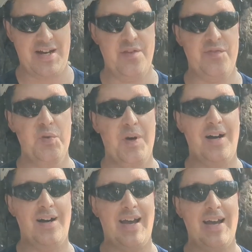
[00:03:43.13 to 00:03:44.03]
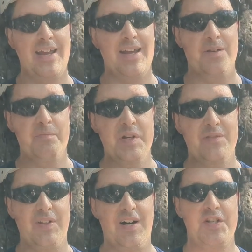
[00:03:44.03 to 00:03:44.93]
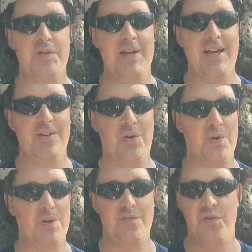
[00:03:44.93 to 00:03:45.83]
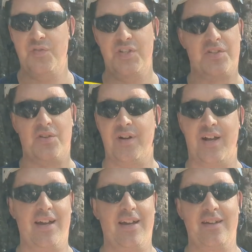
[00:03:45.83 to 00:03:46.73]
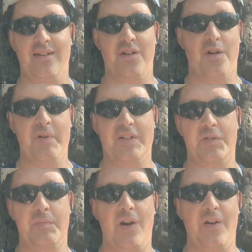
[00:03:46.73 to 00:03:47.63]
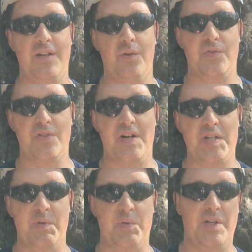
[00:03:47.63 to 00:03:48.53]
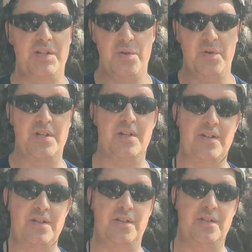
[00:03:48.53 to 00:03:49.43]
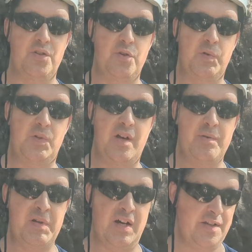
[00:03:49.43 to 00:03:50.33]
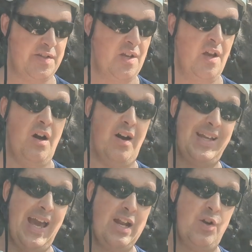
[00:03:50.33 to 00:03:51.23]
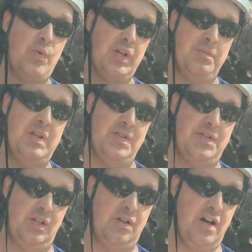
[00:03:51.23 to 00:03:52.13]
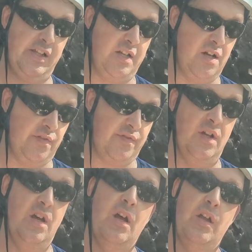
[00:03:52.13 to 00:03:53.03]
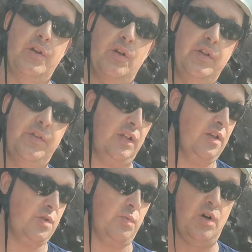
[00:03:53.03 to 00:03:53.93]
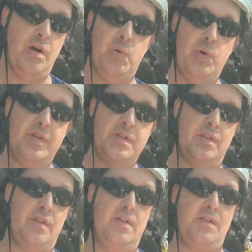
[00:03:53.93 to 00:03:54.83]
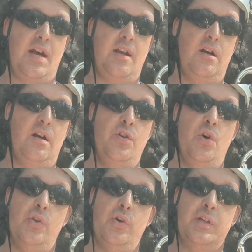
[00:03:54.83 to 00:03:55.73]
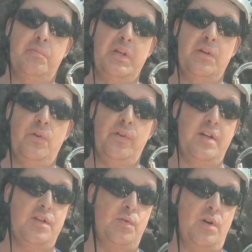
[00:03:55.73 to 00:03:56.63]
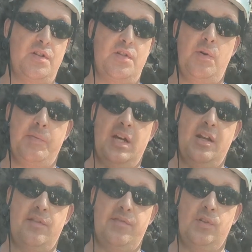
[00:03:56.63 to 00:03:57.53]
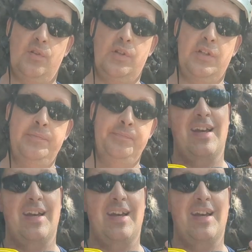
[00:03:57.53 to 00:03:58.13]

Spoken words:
If you are a bit of a larger man, or if you've just got a big disparity in size between you and your normal climbing partners, I cannot recommend this thing highly enough. The only thing is, when I bought this had a non-locking beaner on there, so I just swapped that out for a locker.